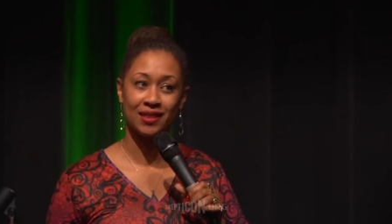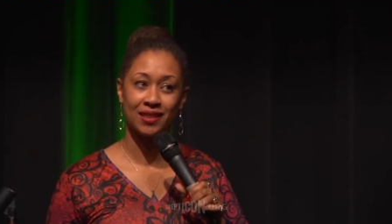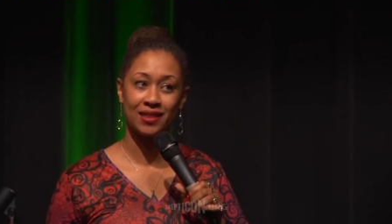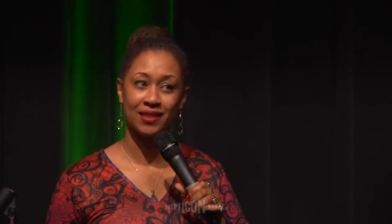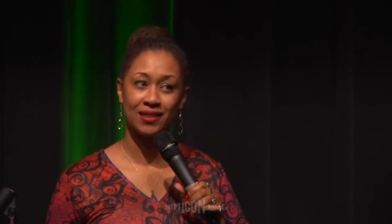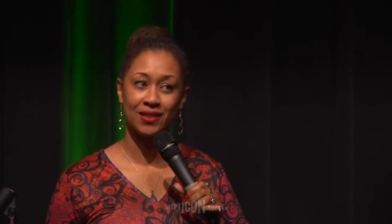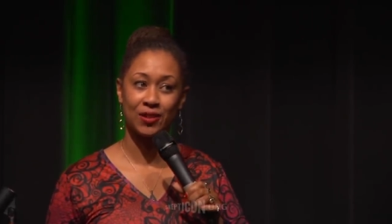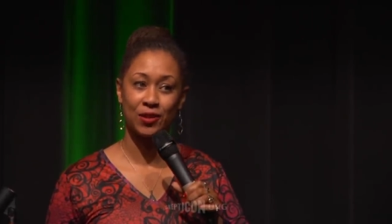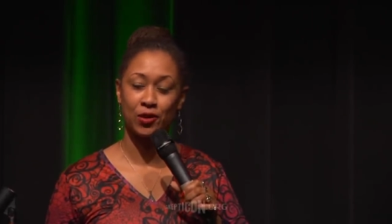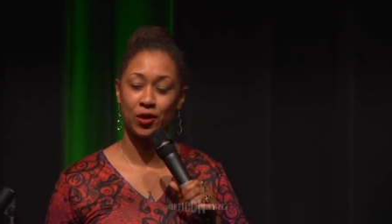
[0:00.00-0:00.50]

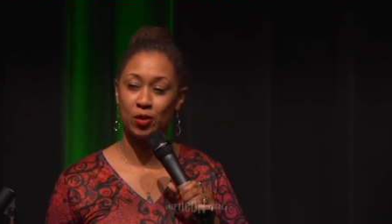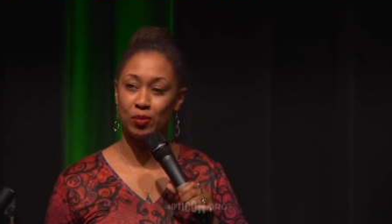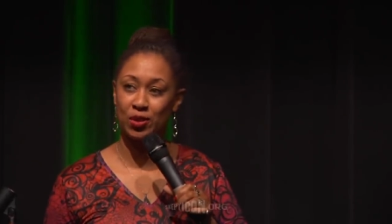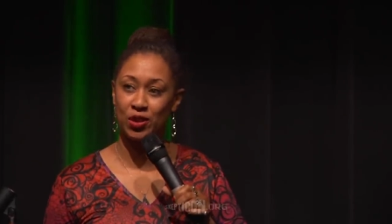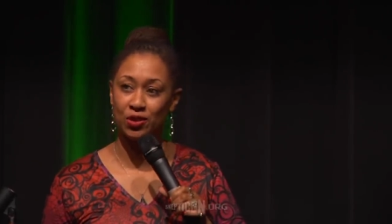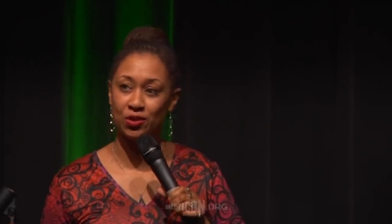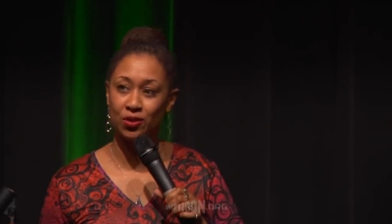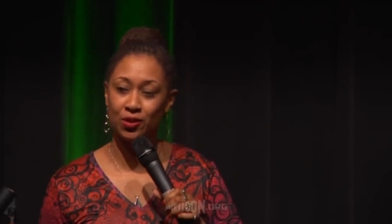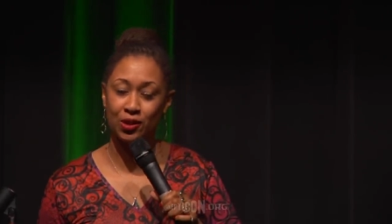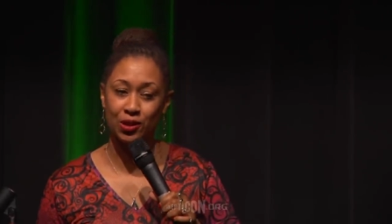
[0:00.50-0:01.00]
there's a
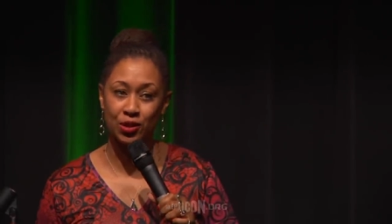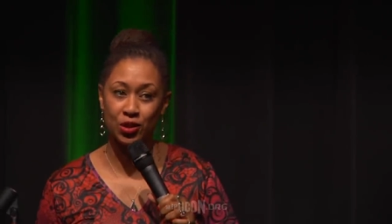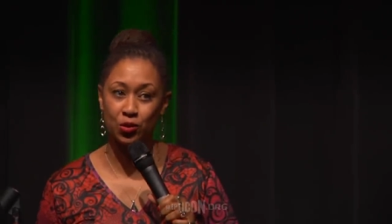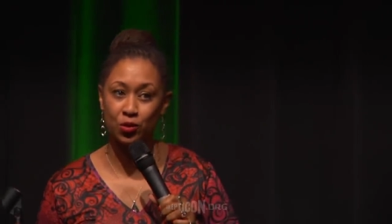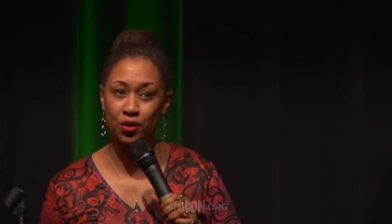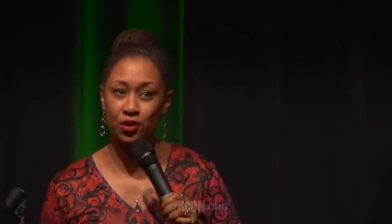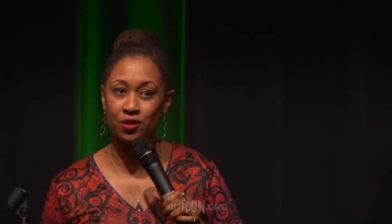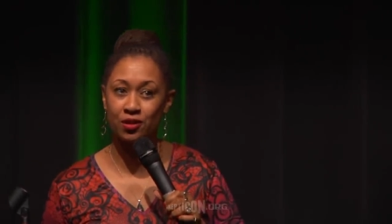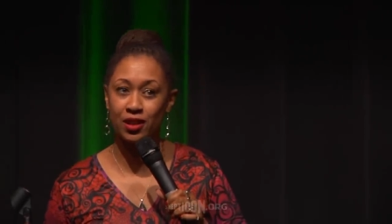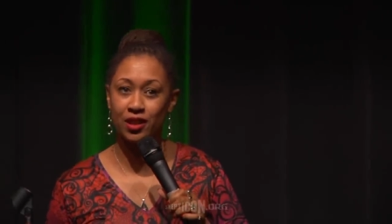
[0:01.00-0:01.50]
creepy dude on
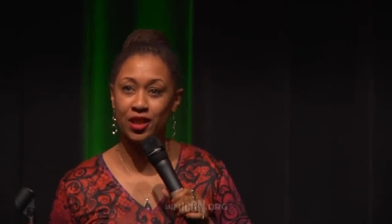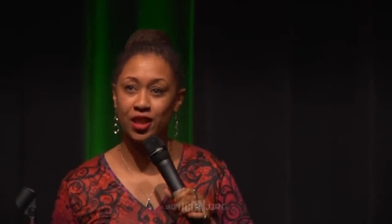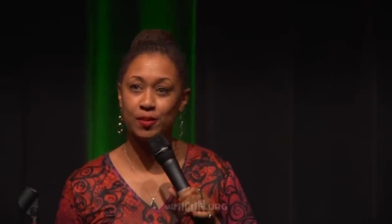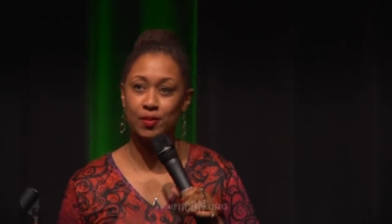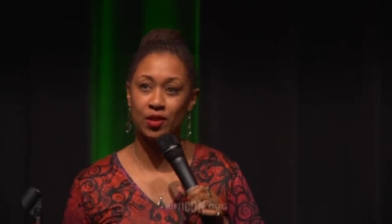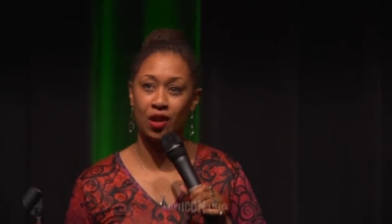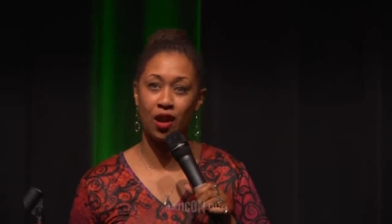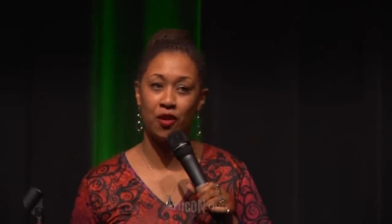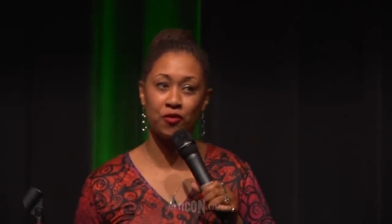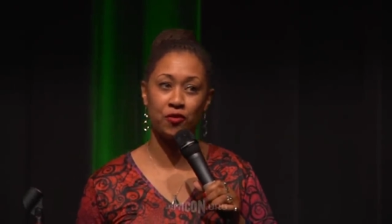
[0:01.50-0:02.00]
Twitter that
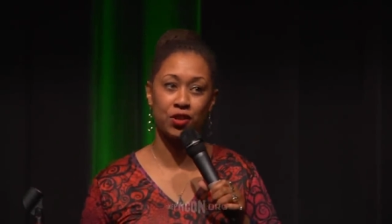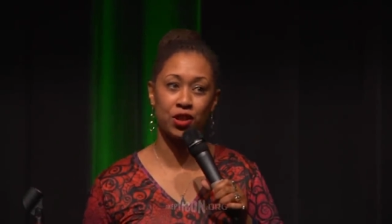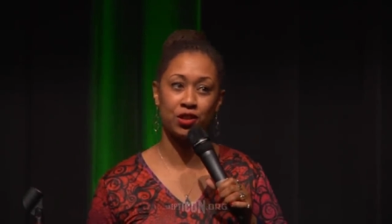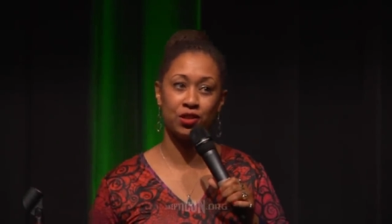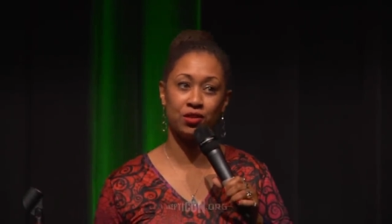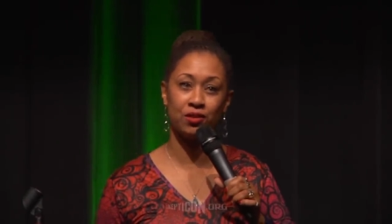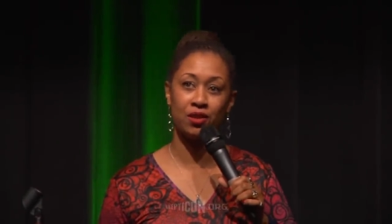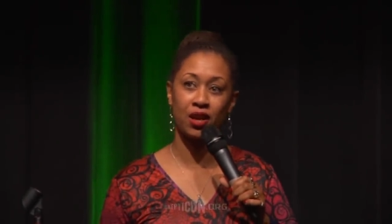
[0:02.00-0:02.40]
keeps offering to do